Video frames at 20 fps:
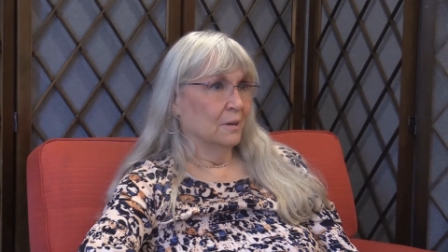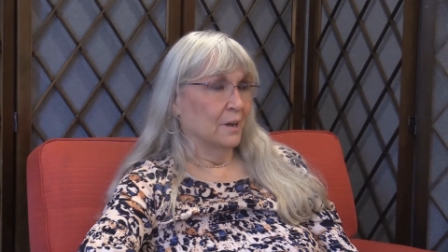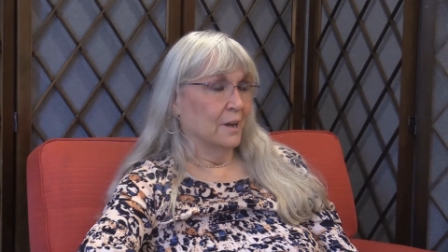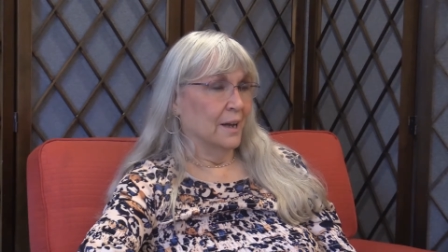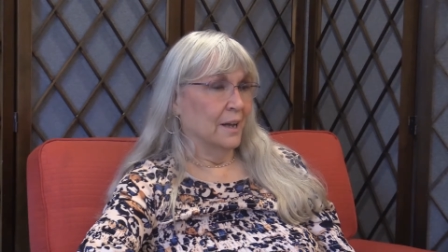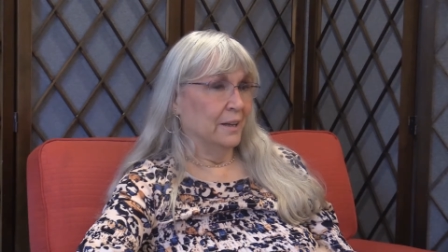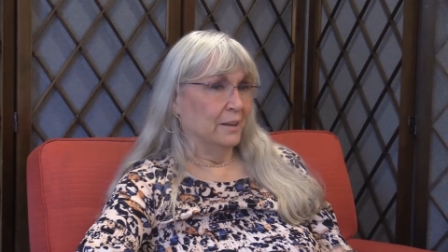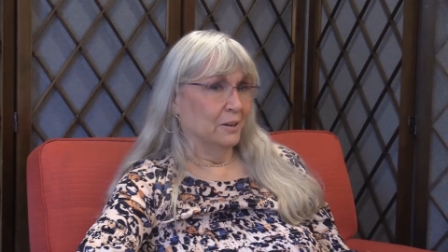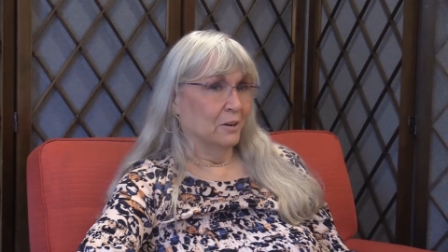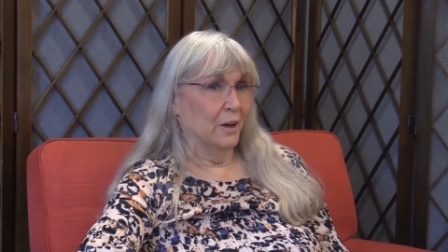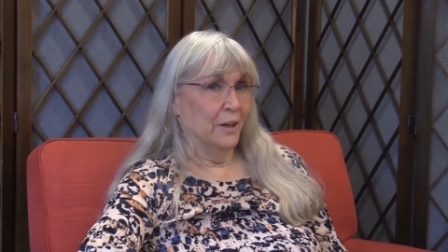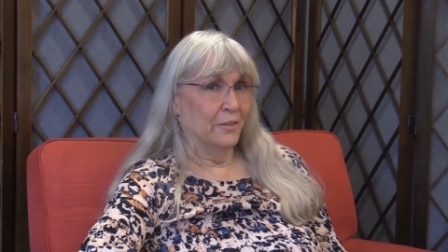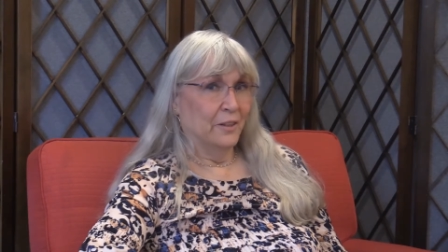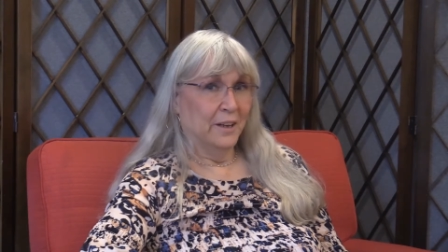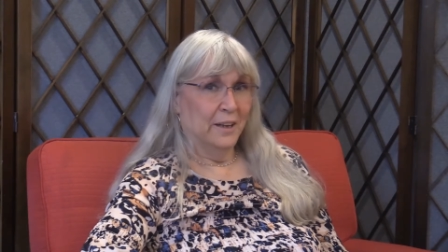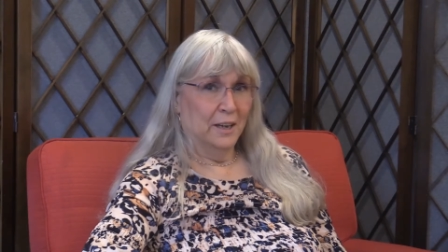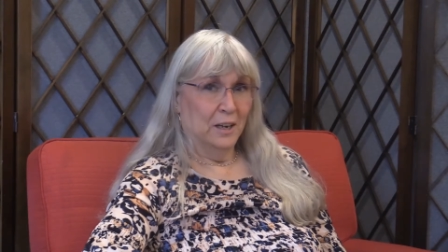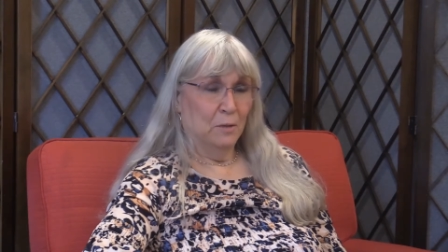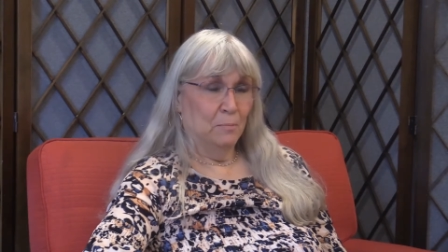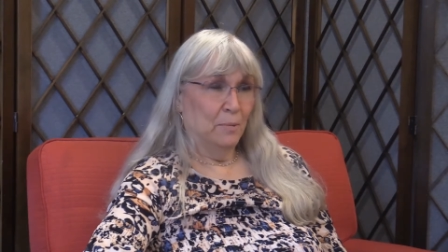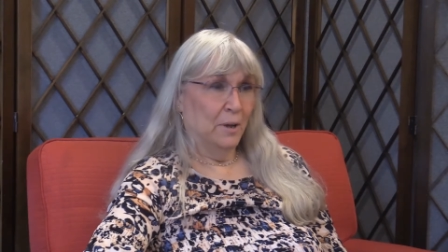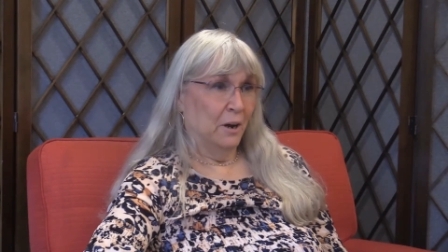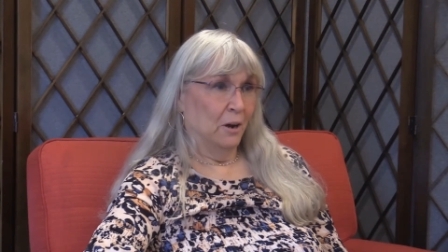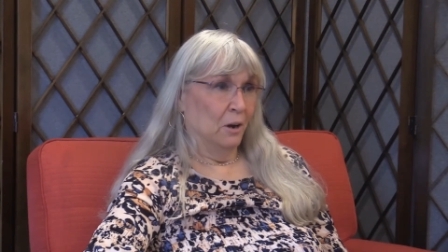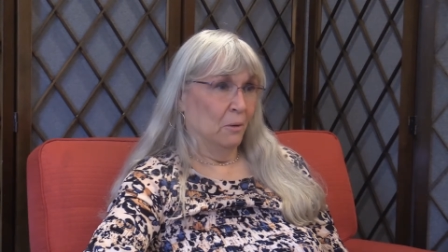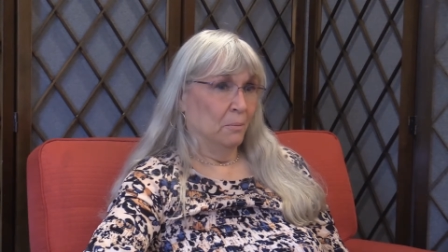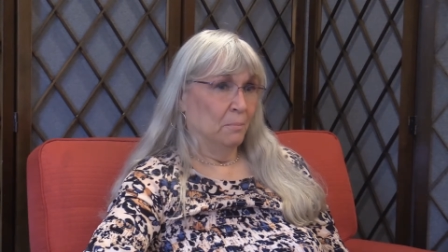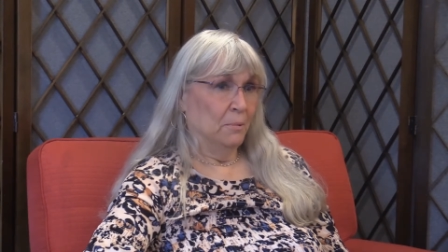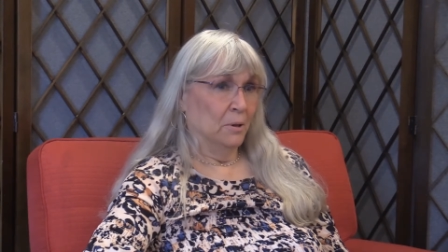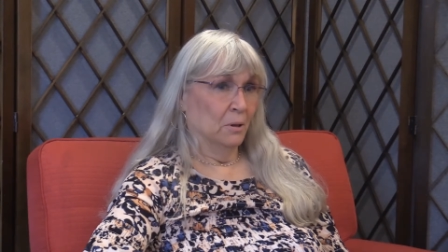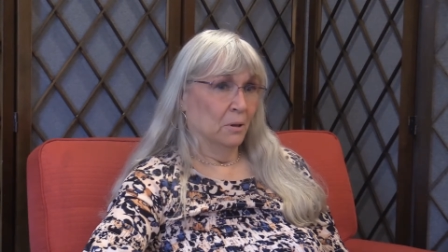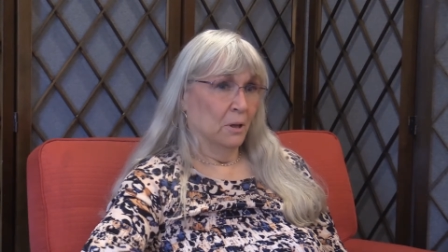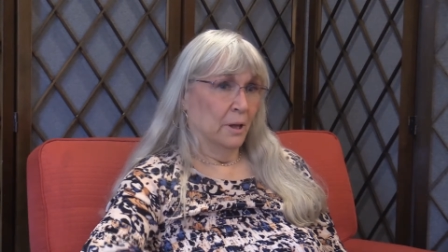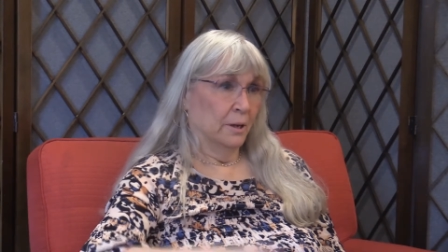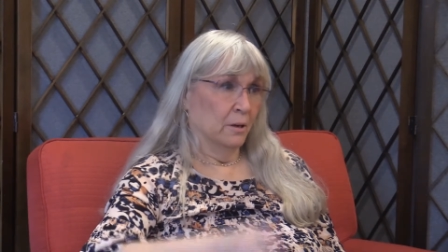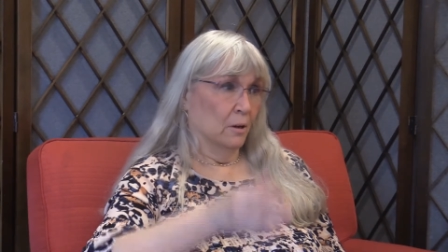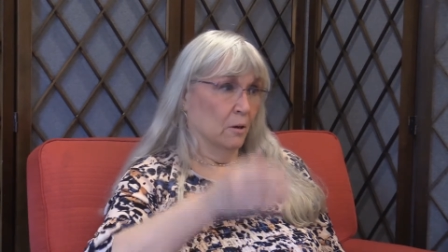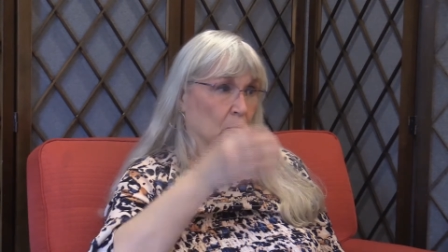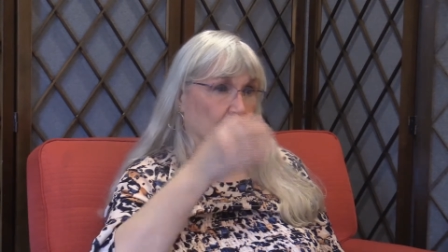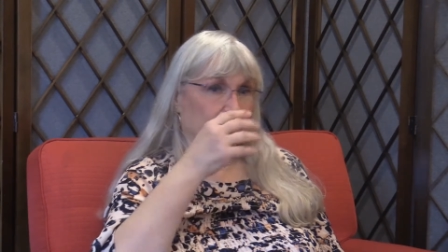I think any parent would be
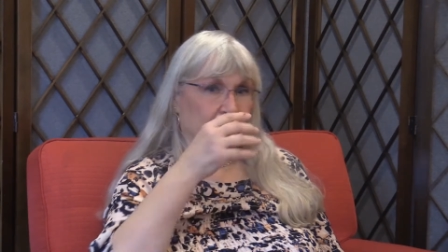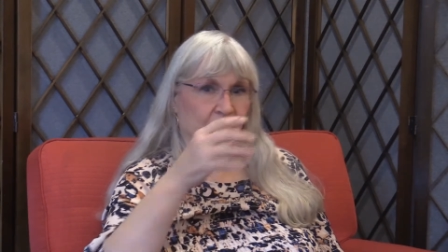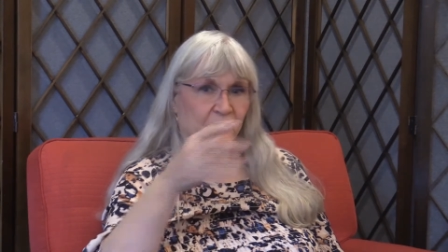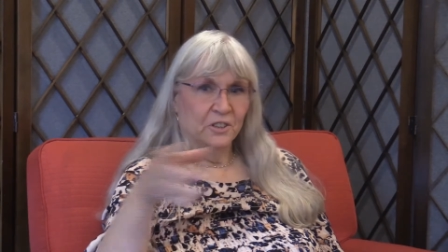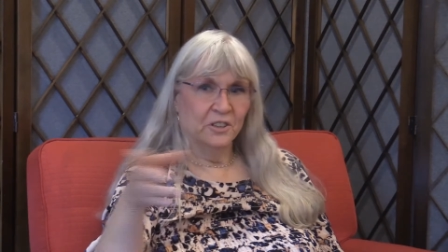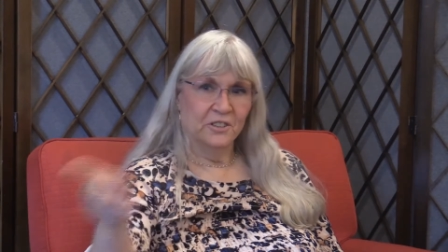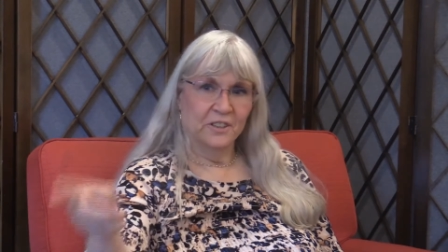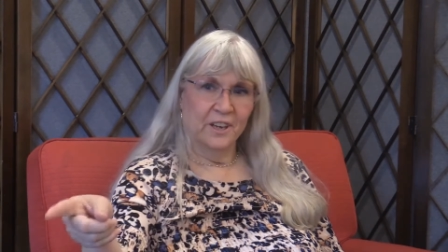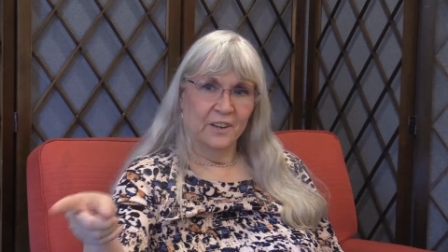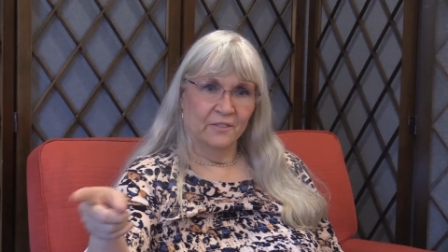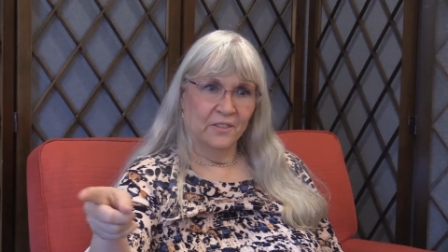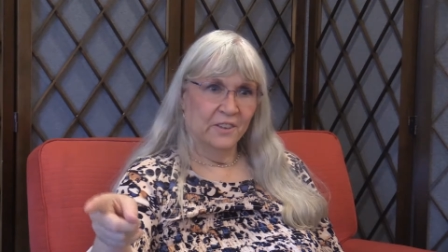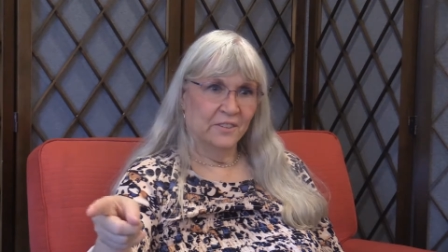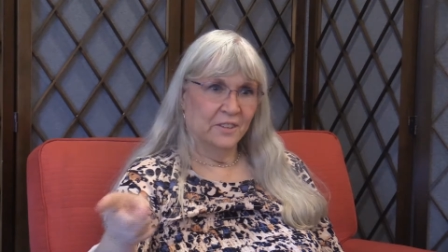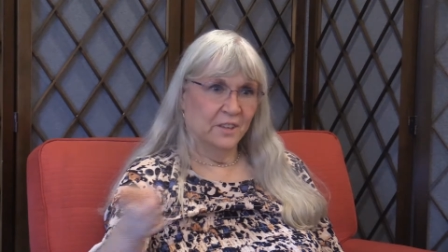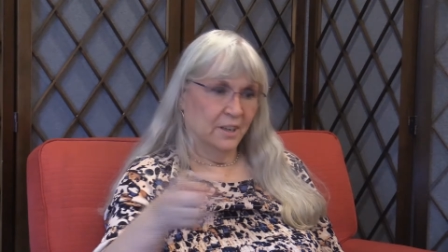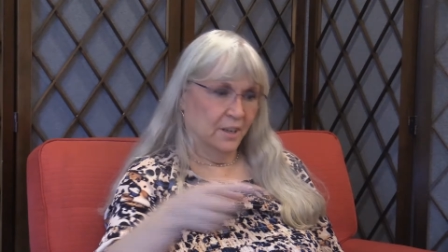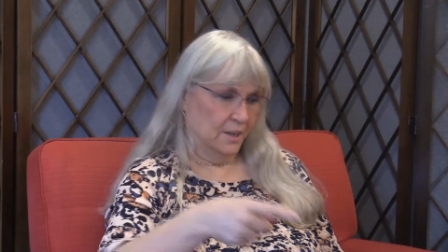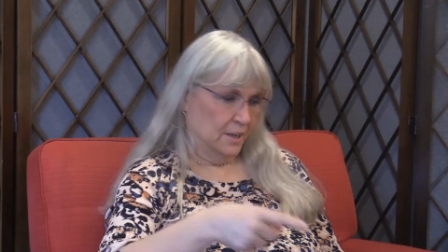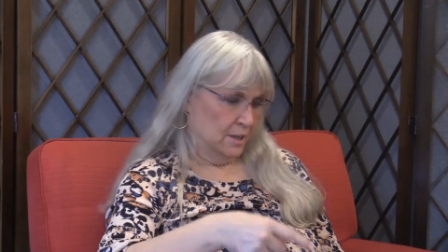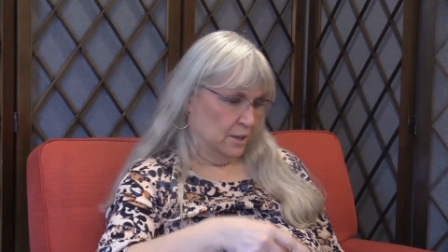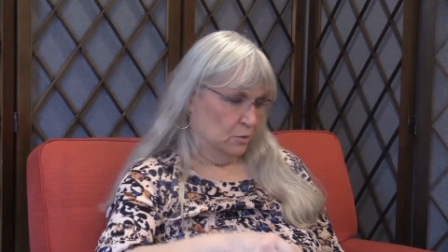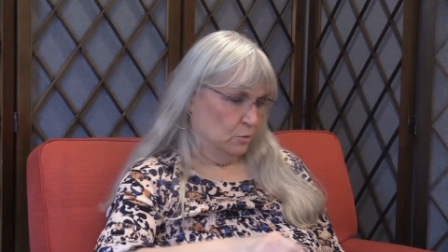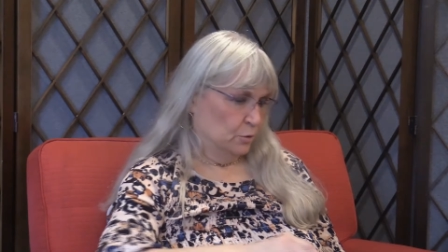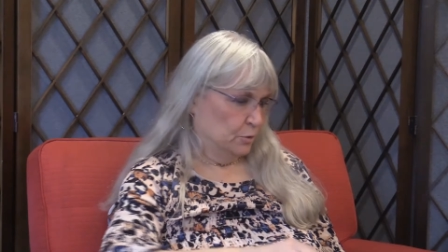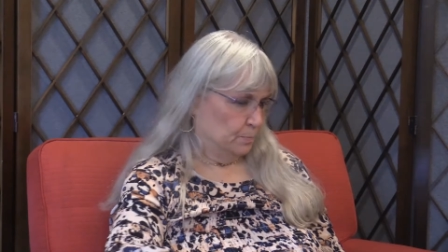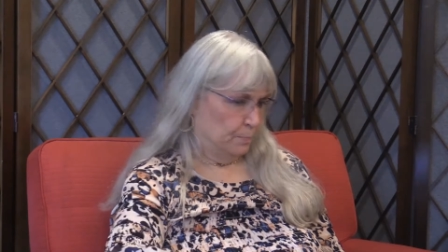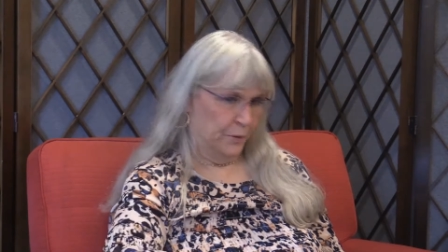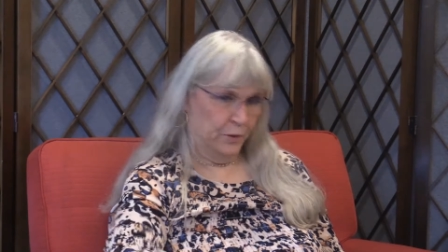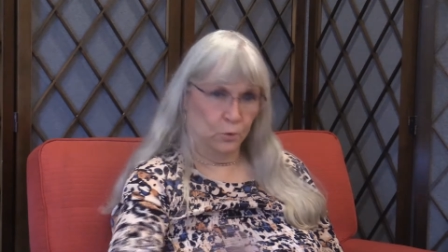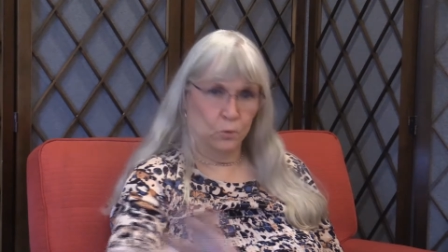like, oh, you just have this kid in who's